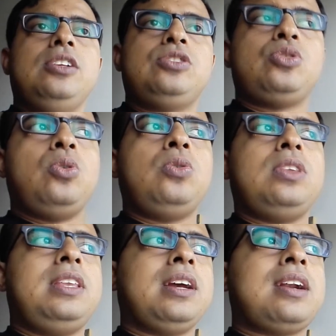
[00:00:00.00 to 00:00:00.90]
So
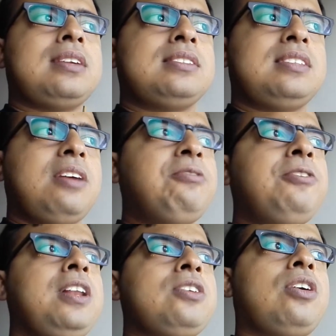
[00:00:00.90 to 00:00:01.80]
there are
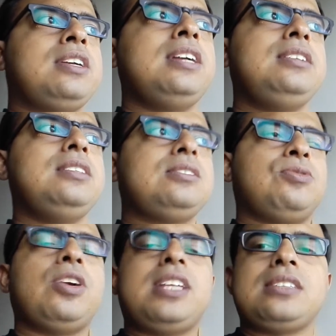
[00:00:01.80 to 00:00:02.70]
several contenders
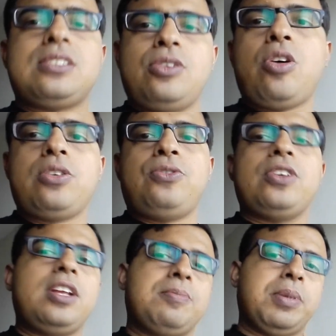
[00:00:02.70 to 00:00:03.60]
for that slot for
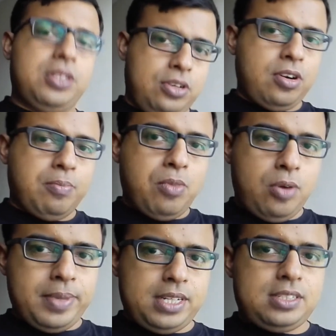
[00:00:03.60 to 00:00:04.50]
that particular
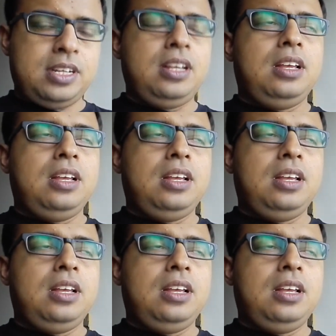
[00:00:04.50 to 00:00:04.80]
moment.